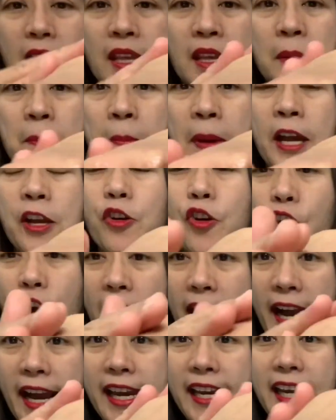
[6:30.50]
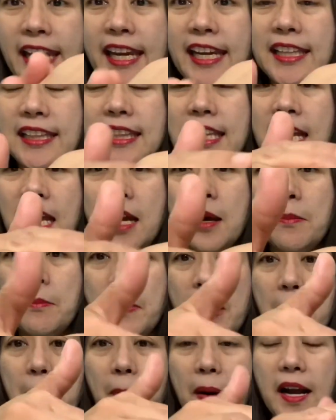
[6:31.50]
Pero kahit
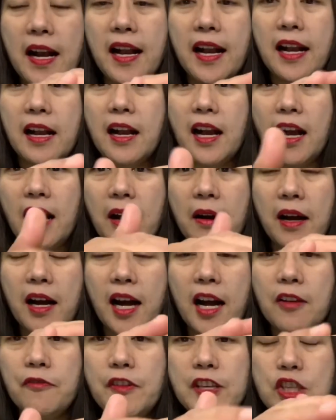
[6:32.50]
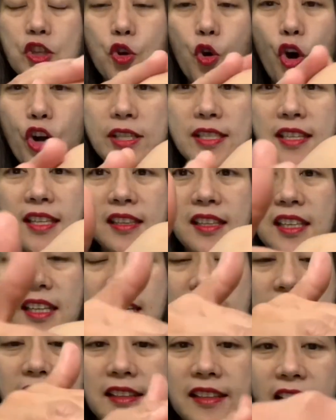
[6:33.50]
may ang viscosity
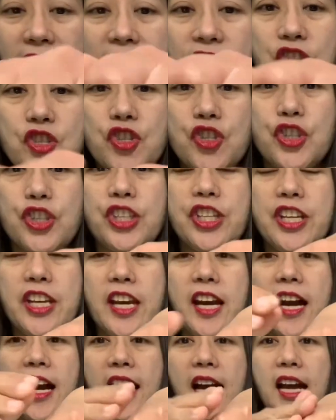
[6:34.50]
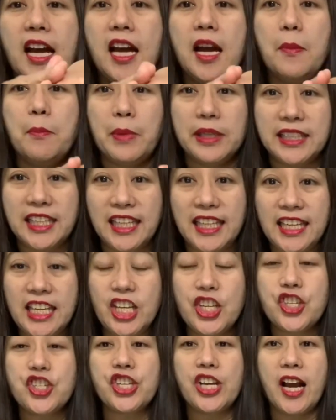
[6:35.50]
ng texture niya, madali
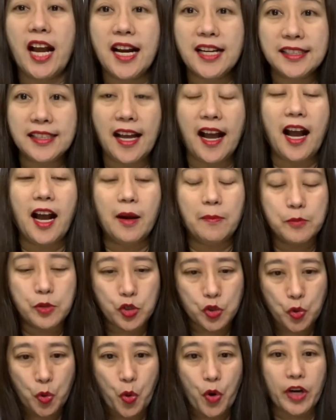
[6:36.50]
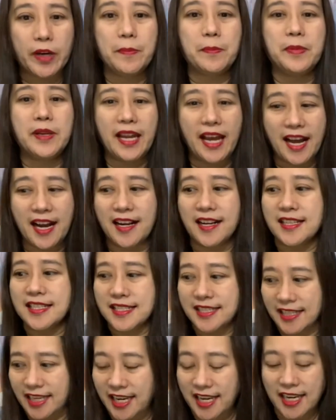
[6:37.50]
siyang na-absorb ng
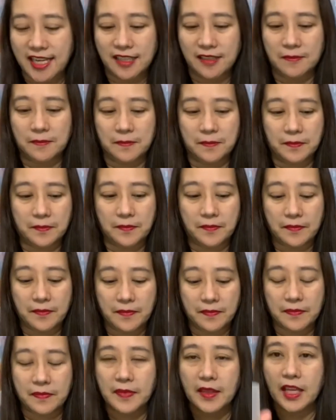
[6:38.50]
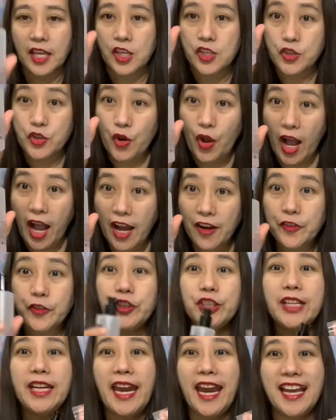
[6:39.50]
skin. So after
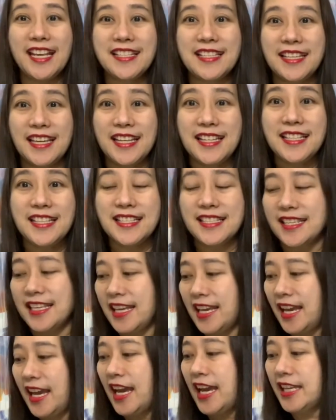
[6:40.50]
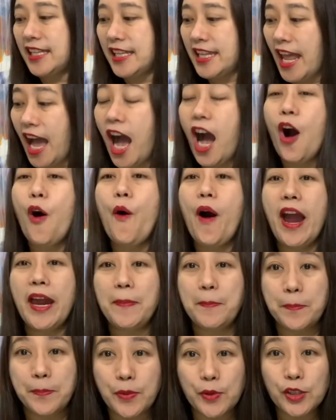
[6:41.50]
essence, now
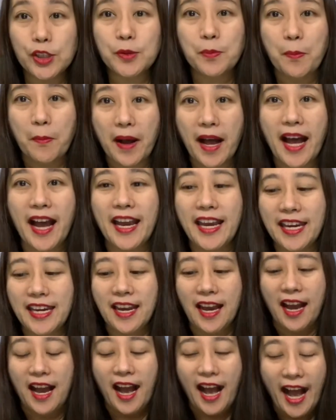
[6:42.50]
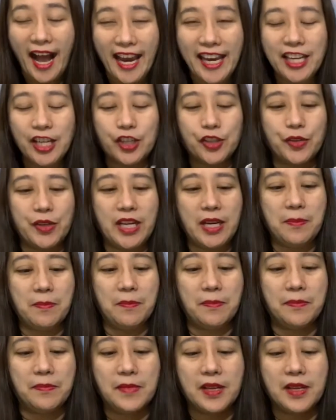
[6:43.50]
I put my eye cream.